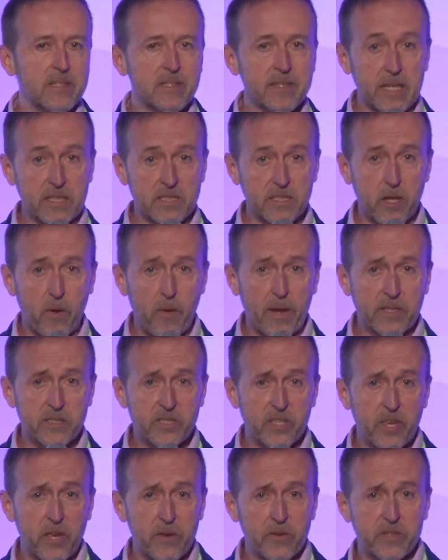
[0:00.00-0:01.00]
There's no
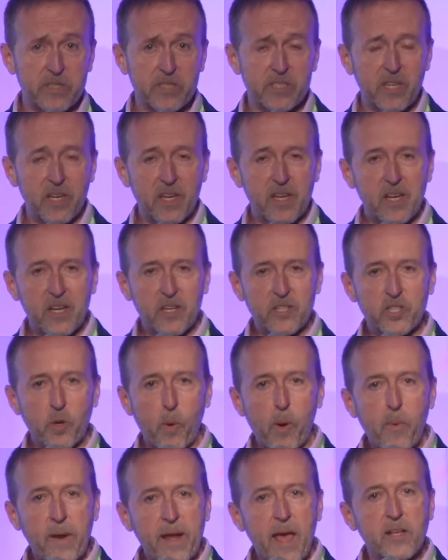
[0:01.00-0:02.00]
excuse. So
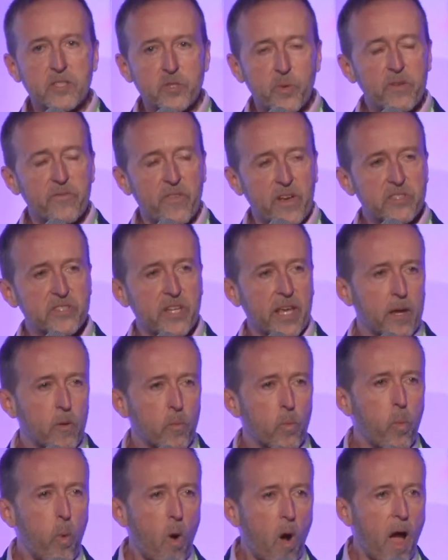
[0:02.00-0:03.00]
we went out to investigate
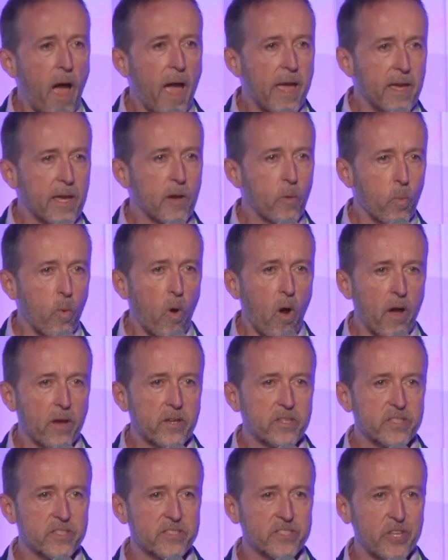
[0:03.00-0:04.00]
why it
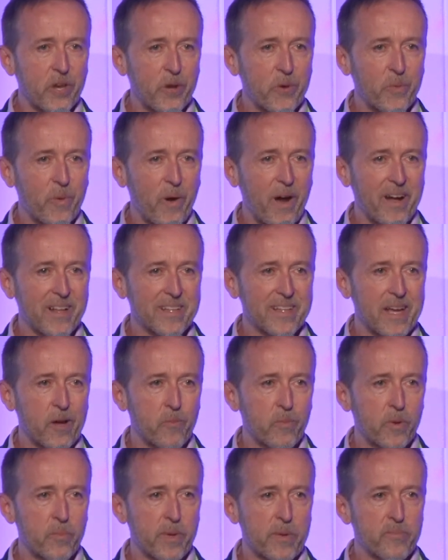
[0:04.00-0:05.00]
works so well, and
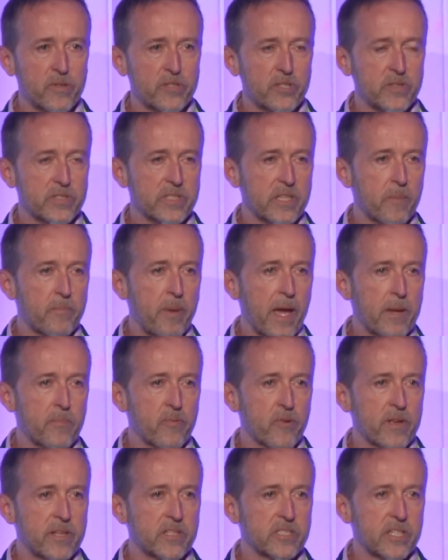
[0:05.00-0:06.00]
we'll be producing a
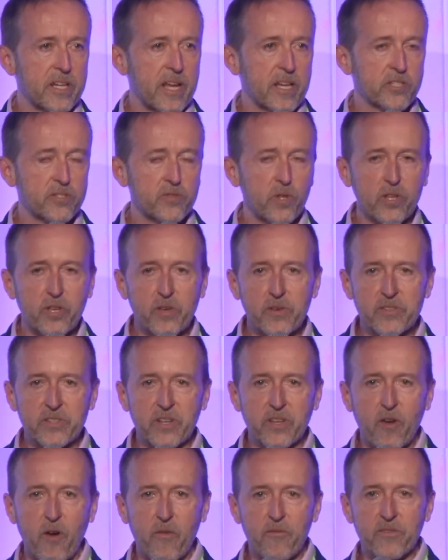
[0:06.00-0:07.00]
paper at International
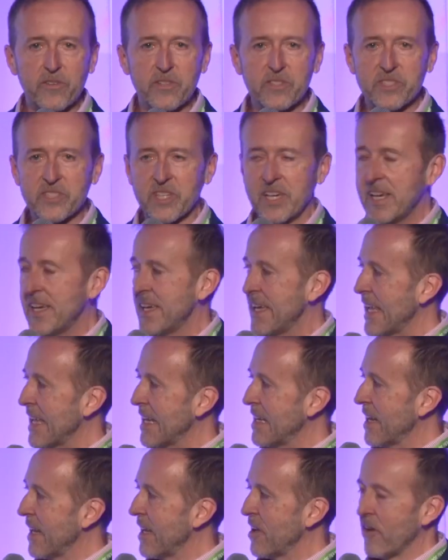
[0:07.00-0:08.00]
Acoustic Conference
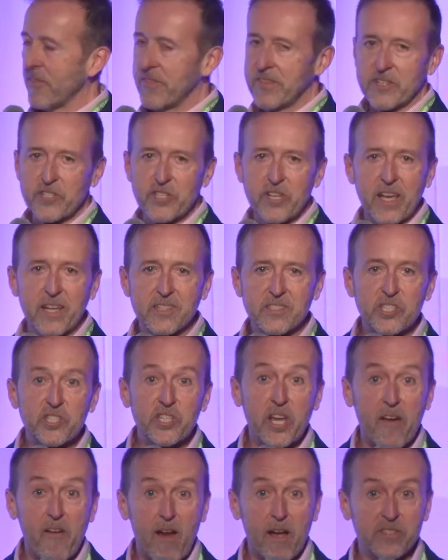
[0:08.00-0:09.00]
in Lyon this year to
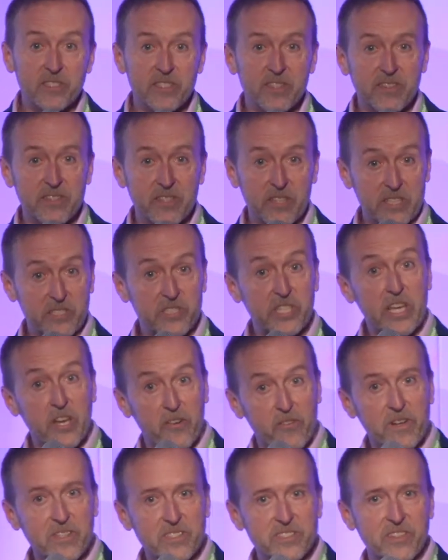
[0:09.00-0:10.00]
share the
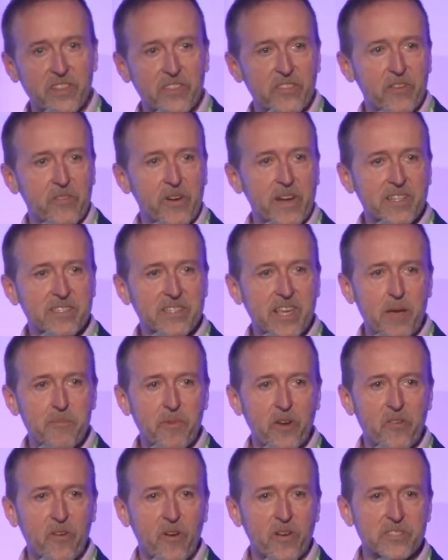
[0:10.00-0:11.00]
secrets that the Greeks came
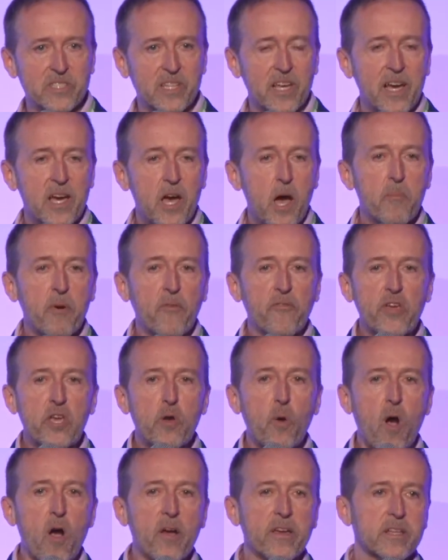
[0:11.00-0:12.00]
across. But for
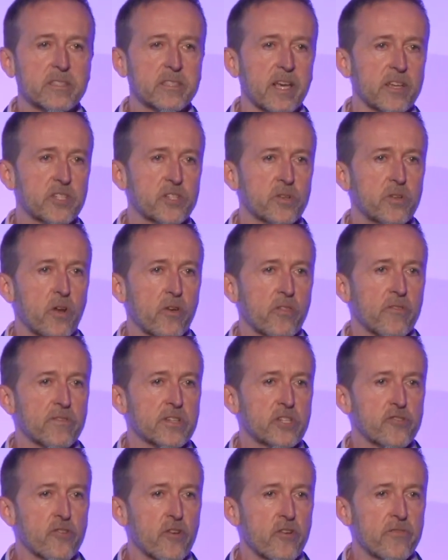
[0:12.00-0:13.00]
you architects, you'll know that
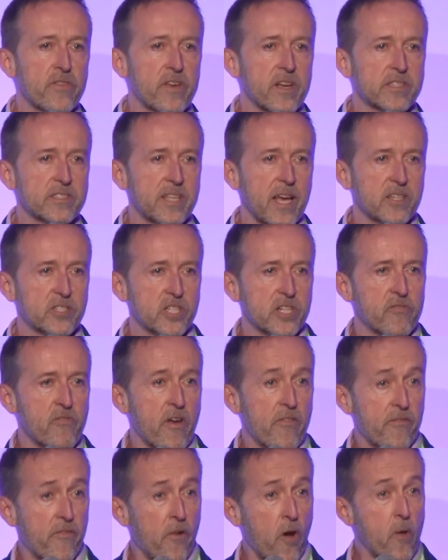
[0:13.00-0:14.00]
Vitruvius actually
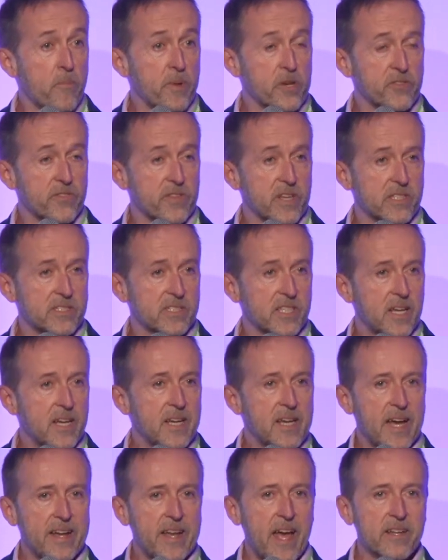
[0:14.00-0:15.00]
refurbished this
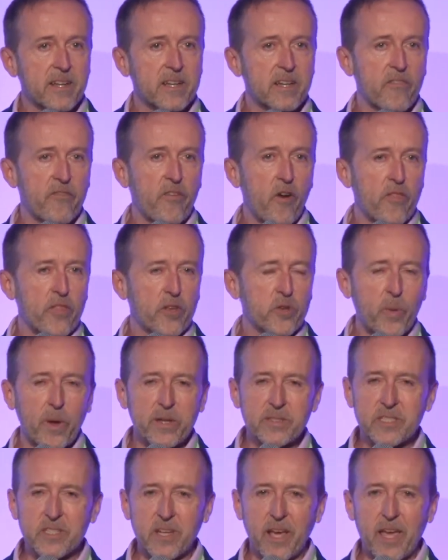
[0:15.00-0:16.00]
and added a further
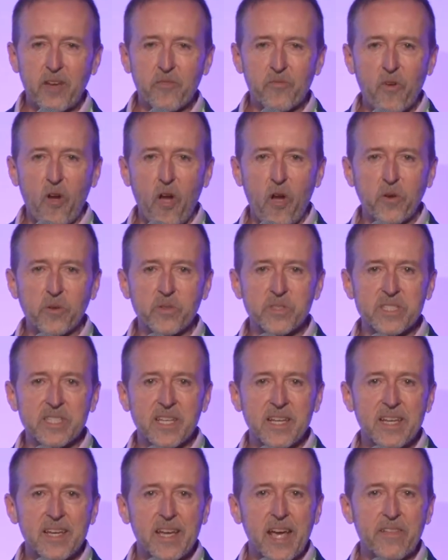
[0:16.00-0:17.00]
28 rows
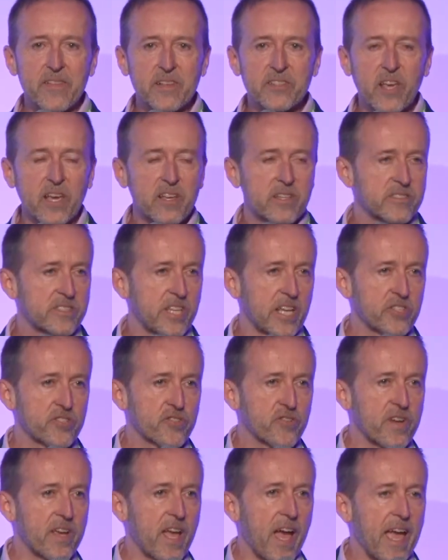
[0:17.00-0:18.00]
in the 2nd
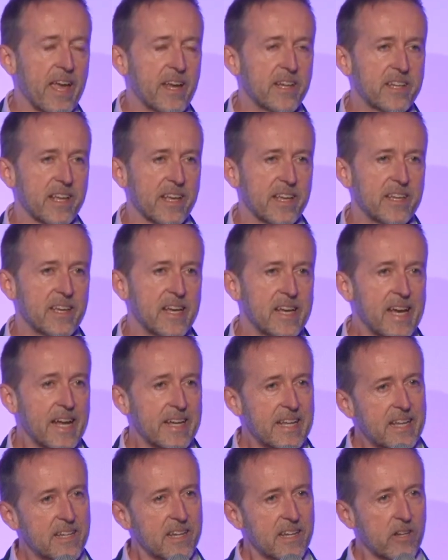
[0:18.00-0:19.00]
century AD. And
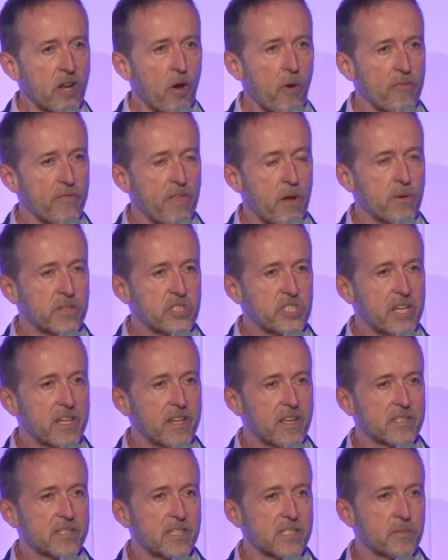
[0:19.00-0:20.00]
he didn't know if they were
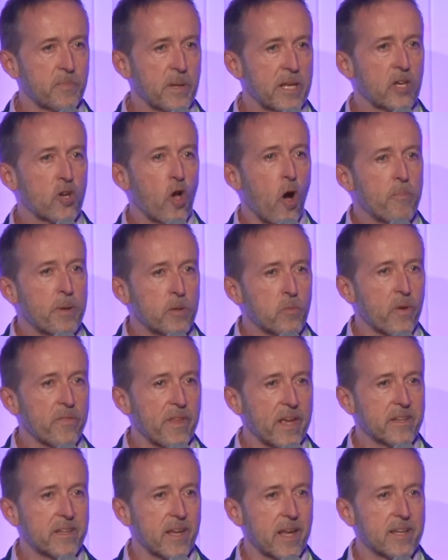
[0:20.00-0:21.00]
geniuses, but he copied what
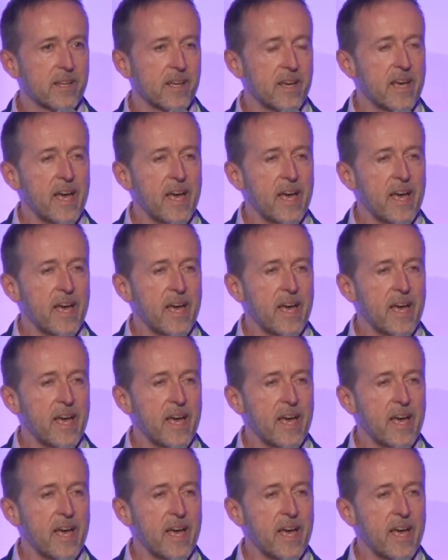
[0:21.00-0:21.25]
they did,